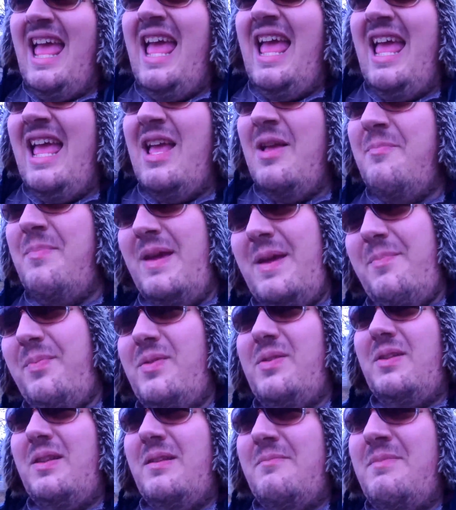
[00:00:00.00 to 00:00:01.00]
people
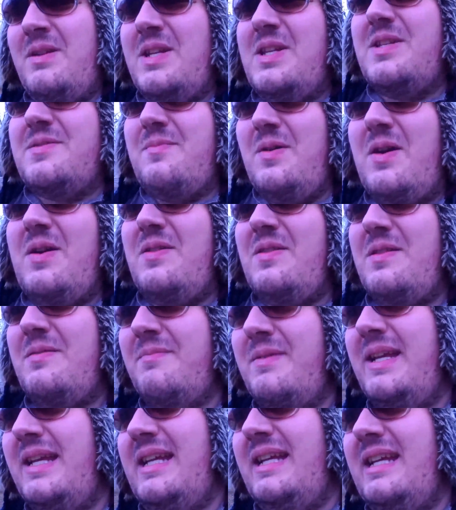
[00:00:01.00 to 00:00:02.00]
much smarter than
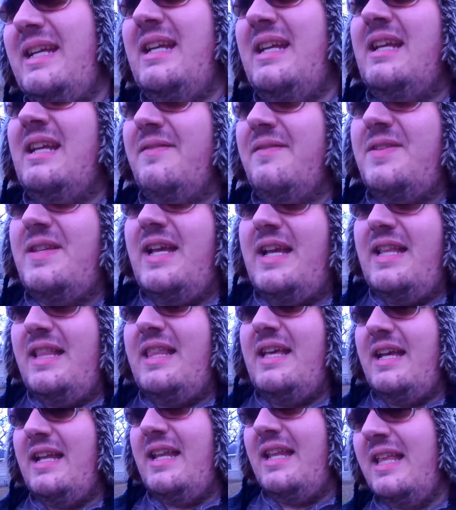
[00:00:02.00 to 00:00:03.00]
me have said
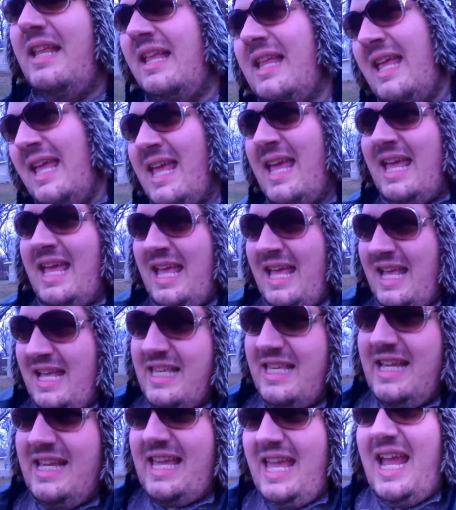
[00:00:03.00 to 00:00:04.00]
that you
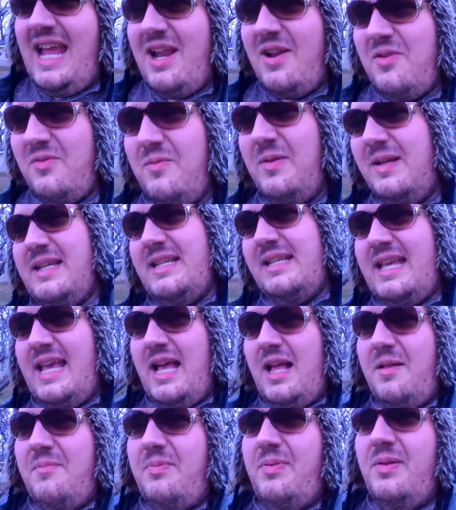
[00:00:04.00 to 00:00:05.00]
can't always
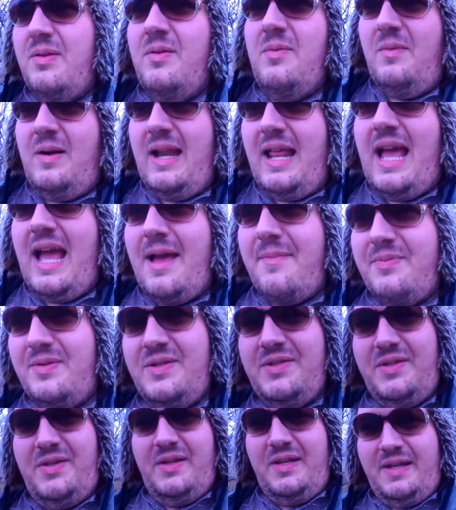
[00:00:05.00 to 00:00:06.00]
help what happens
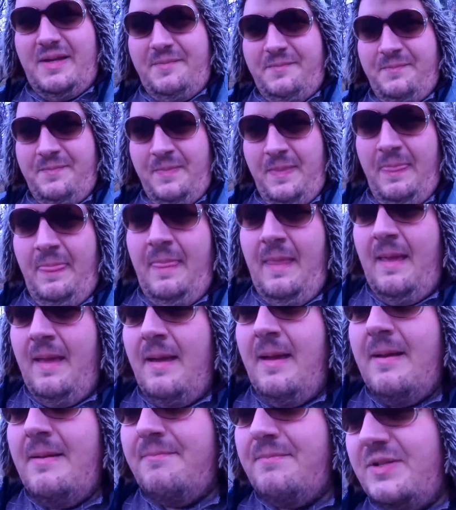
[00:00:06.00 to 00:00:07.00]
to
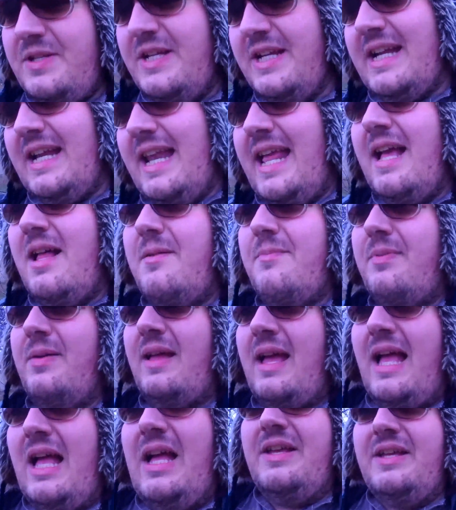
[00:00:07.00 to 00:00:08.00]
you, but you can help
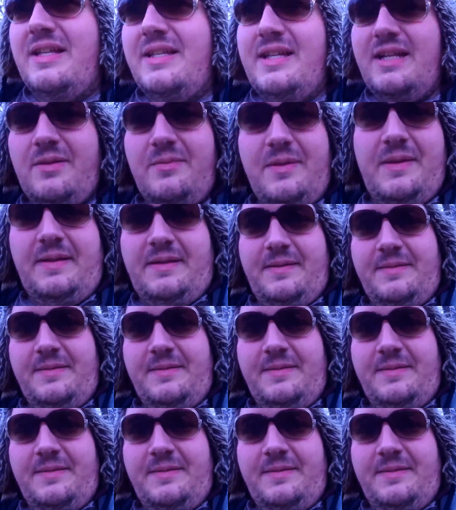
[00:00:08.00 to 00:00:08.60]
how you deal with it.